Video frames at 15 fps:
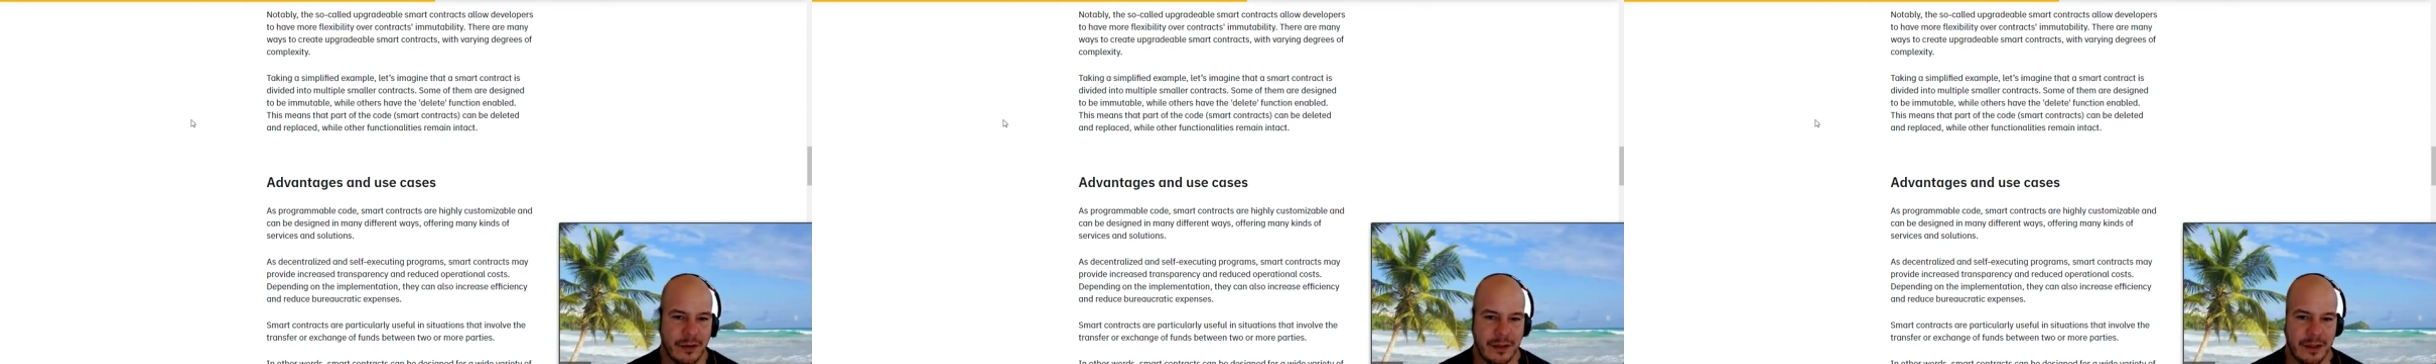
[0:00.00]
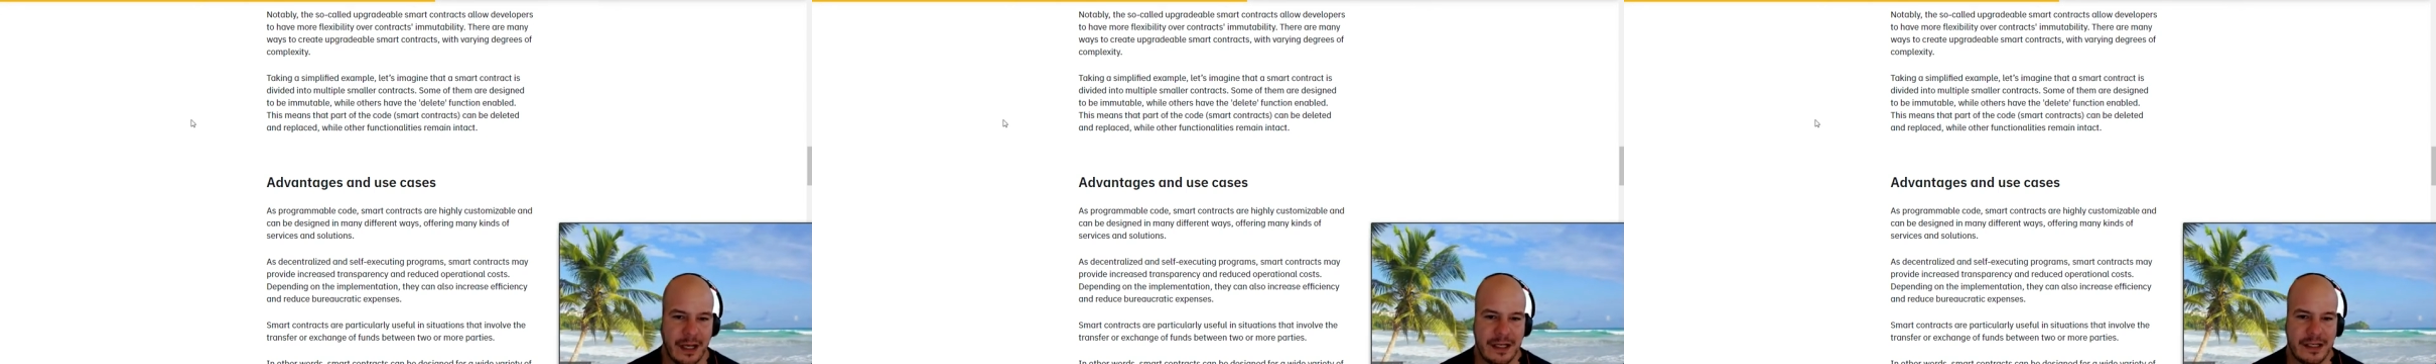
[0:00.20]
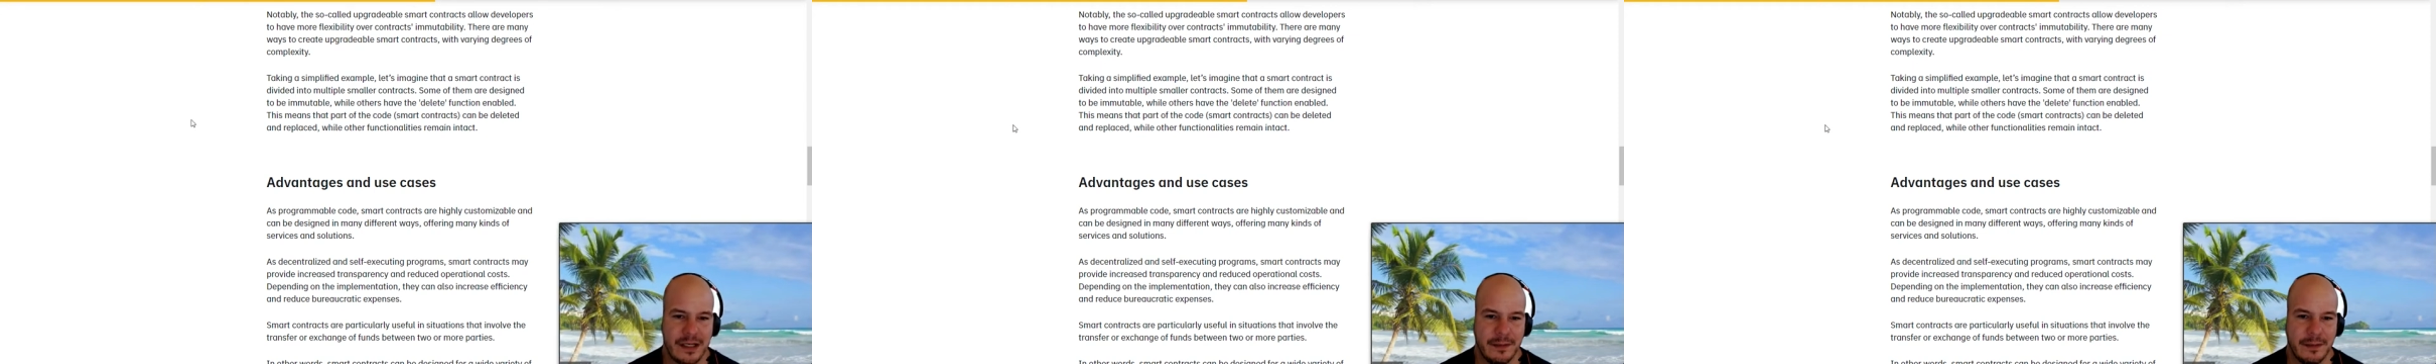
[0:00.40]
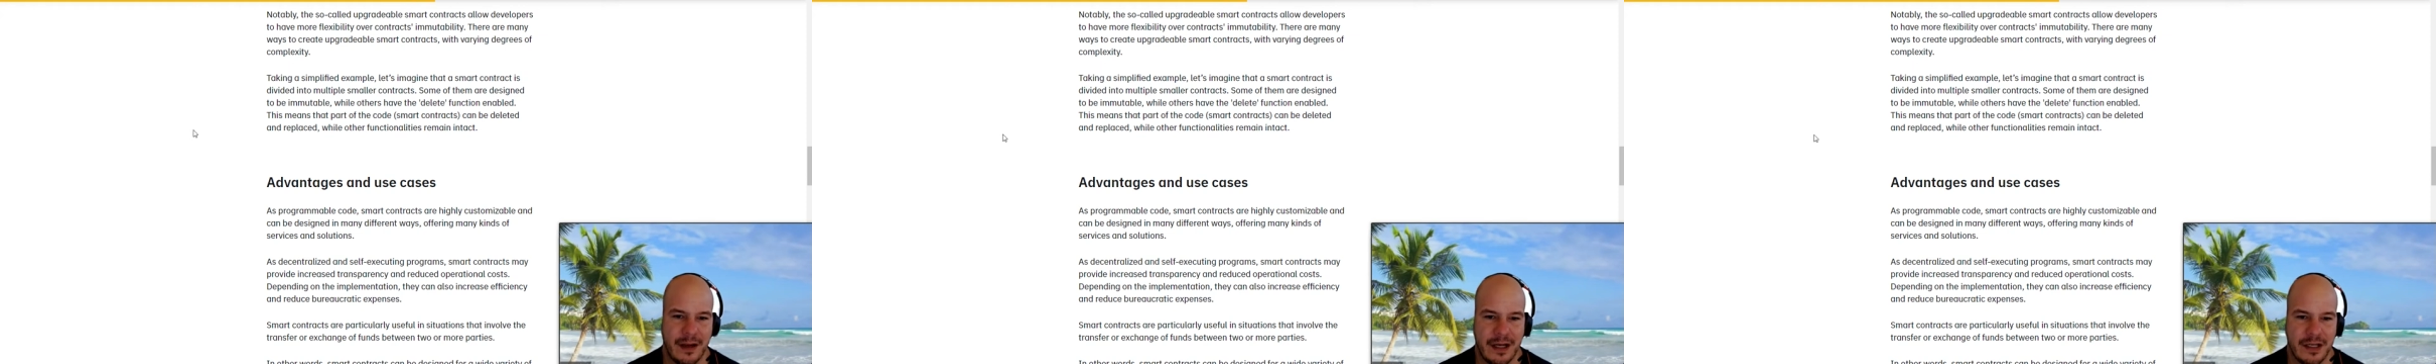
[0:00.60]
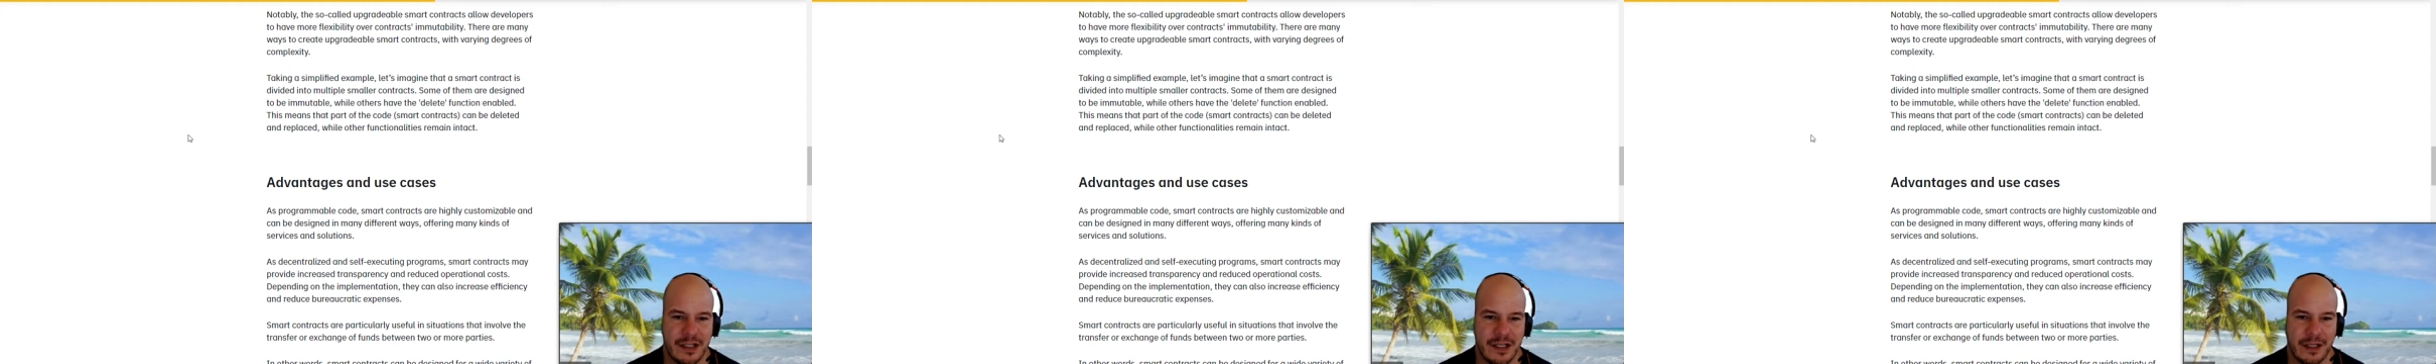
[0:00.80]
let's
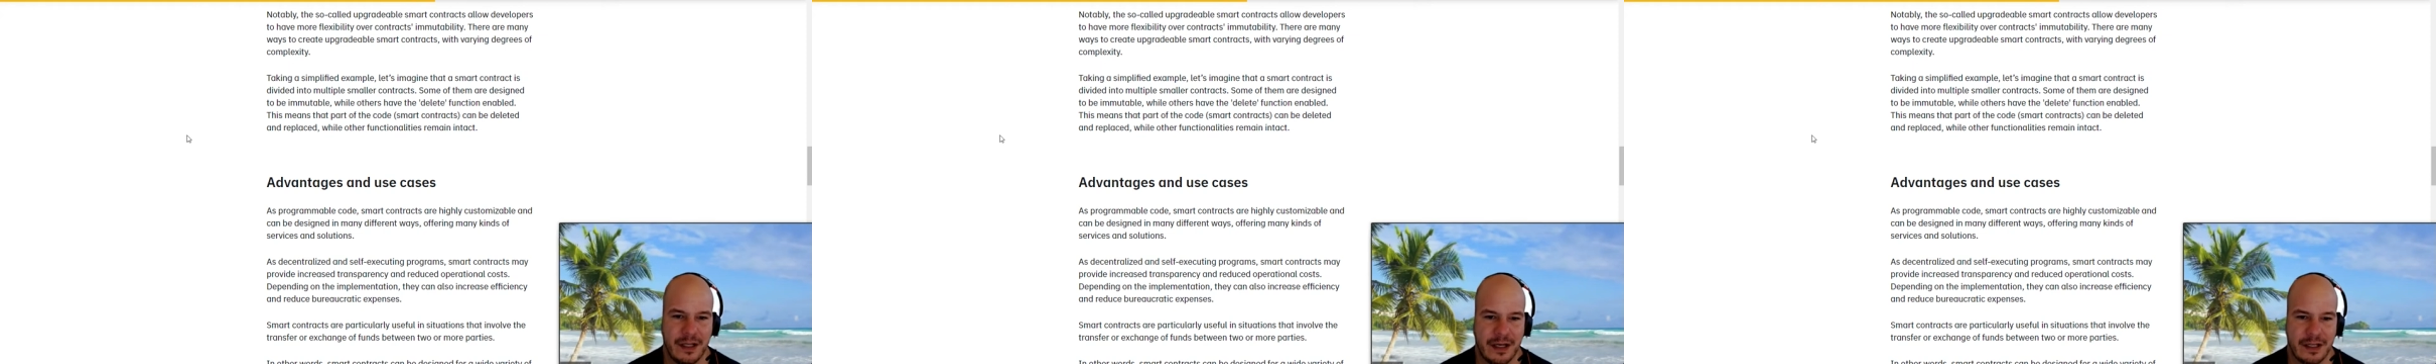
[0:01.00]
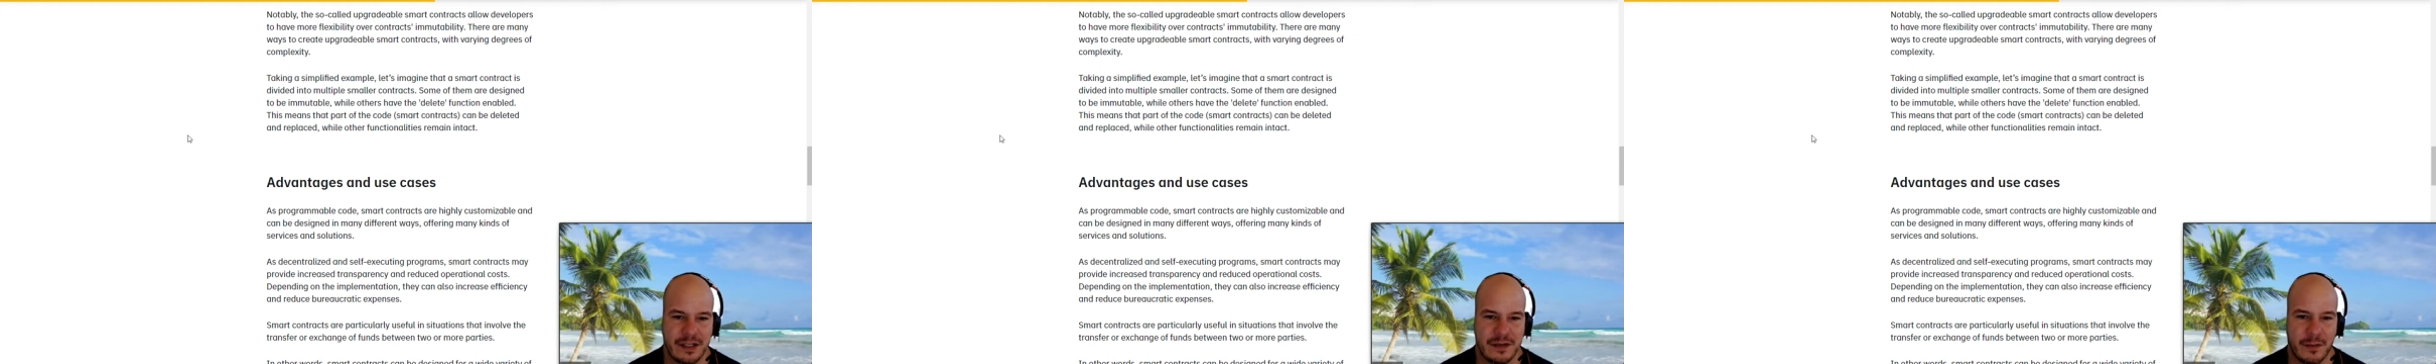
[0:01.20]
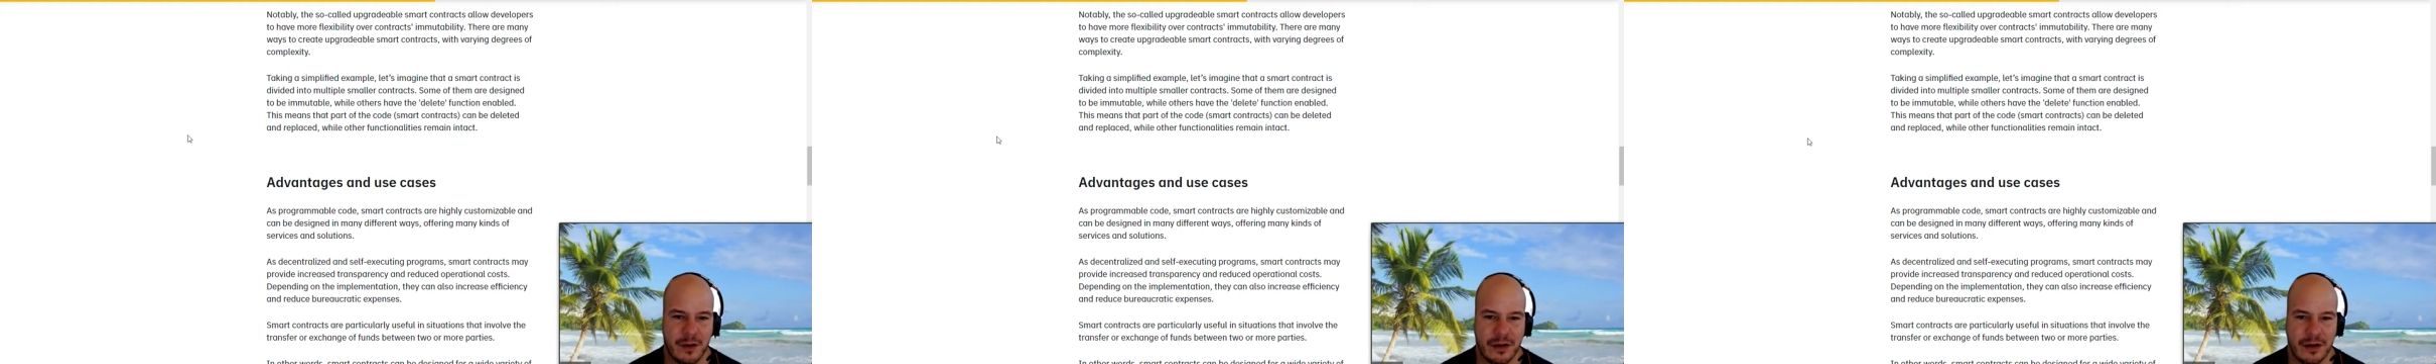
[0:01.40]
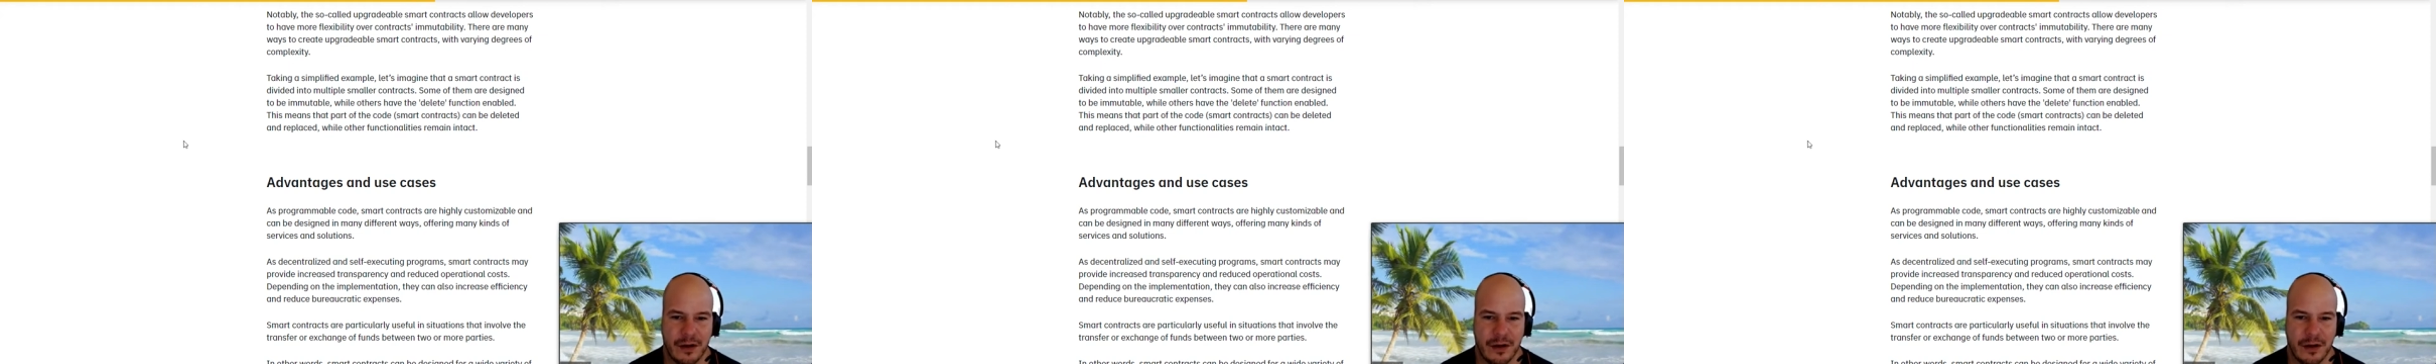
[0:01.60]
imagine that a smart